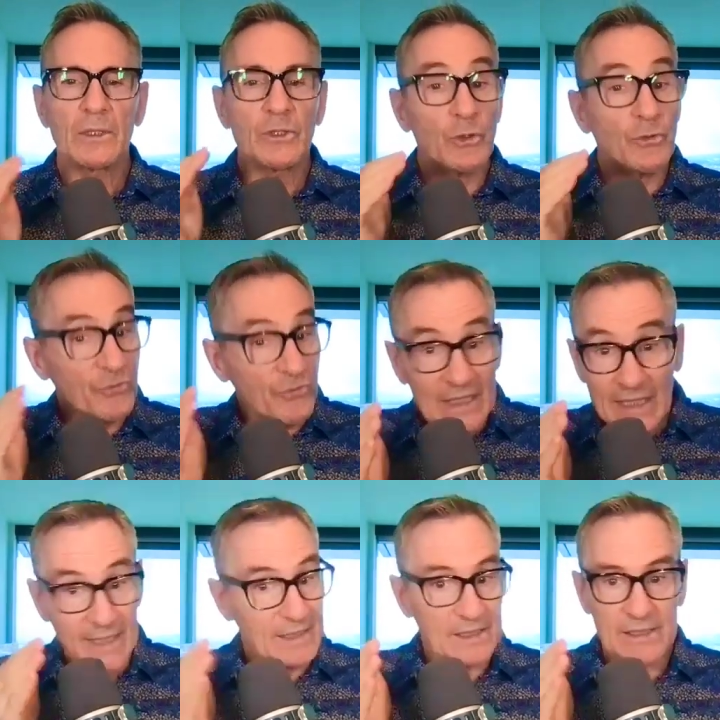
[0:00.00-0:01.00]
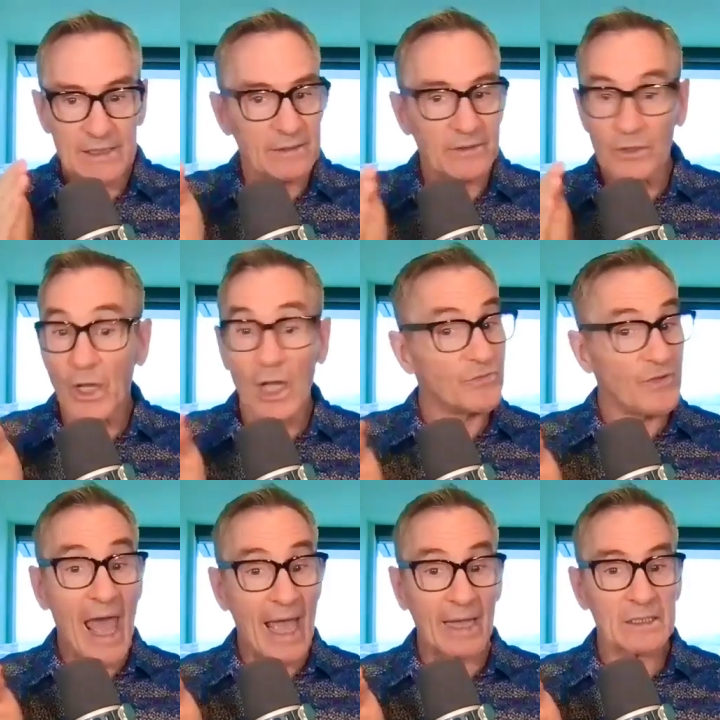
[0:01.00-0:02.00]
Your feelings, they're not
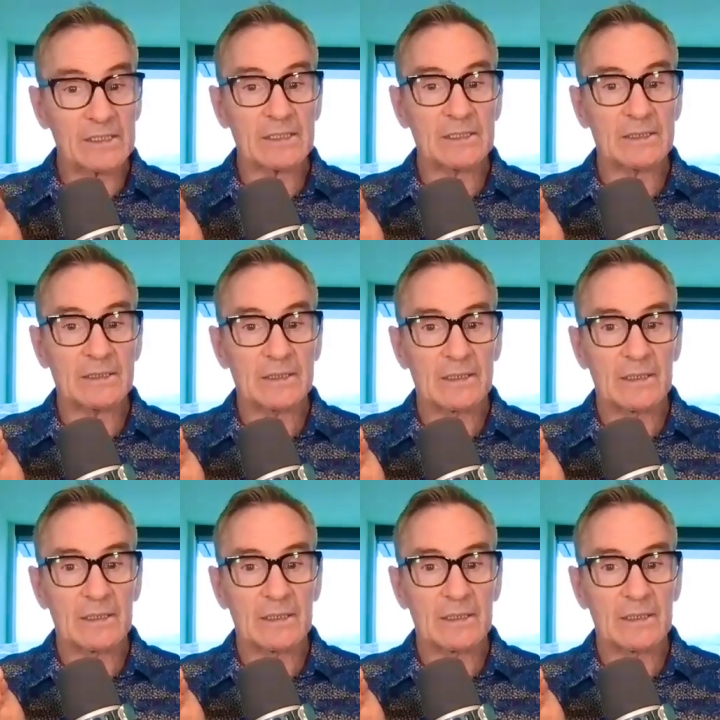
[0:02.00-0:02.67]
facts.